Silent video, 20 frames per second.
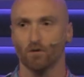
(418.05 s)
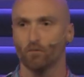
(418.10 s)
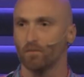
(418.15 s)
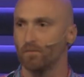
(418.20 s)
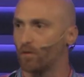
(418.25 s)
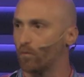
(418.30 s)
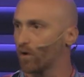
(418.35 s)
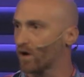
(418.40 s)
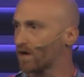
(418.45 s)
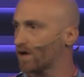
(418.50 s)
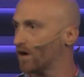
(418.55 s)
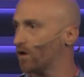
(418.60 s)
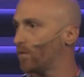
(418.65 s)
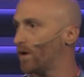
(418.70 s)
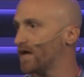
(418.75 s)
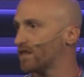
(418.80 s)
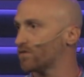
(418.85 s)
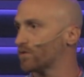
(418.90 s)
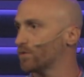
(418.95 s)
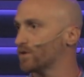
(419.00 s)
We'll be working our
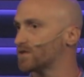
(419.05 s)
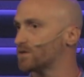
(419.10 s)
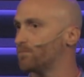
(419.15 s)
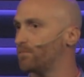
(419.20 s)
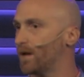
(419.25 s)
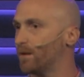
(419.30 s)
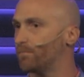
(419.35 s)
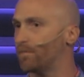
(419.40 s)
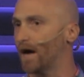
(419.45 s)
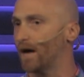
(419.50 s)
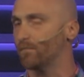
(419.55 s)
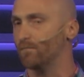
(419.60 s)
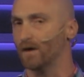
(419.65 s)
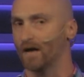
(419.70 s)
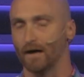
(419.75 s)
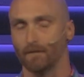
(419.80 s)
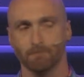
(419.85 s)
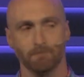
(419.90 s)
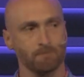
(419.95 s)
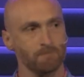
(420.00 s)
way through this bit by bit.